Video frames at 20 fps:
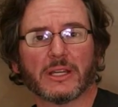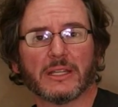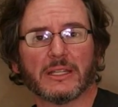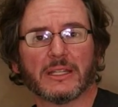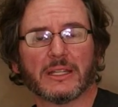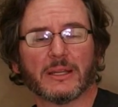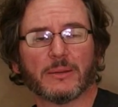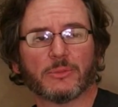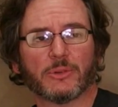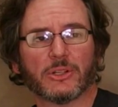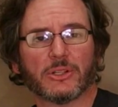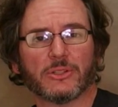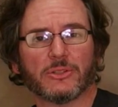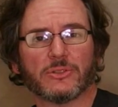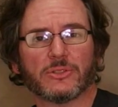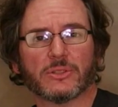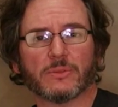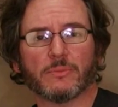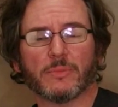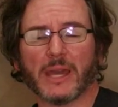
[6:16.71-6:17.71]
and then I'm going to do
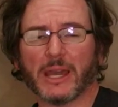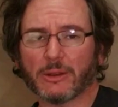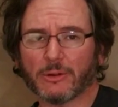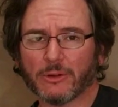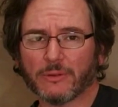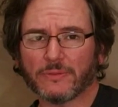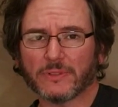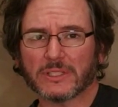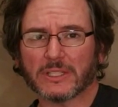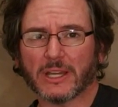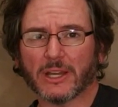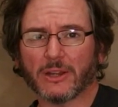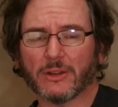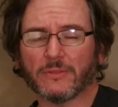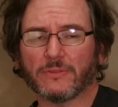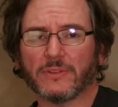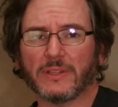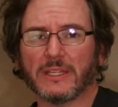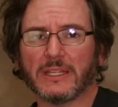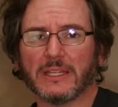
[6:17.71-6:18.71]
some macro
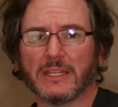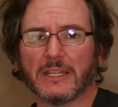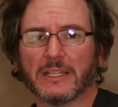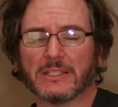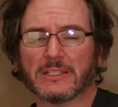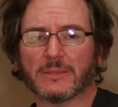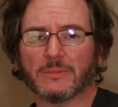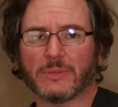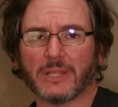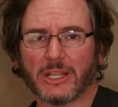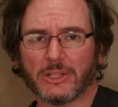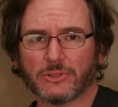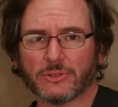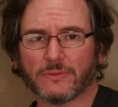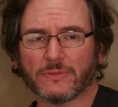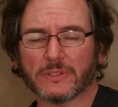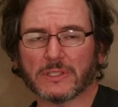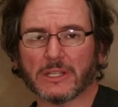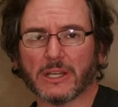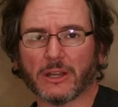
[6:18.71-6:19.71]
photography and some nature
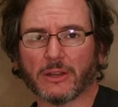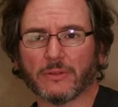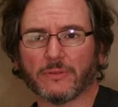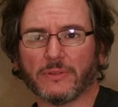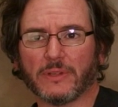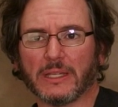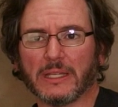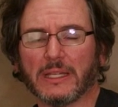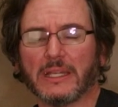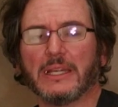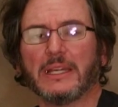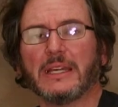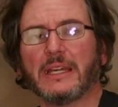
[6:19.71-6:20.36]
photography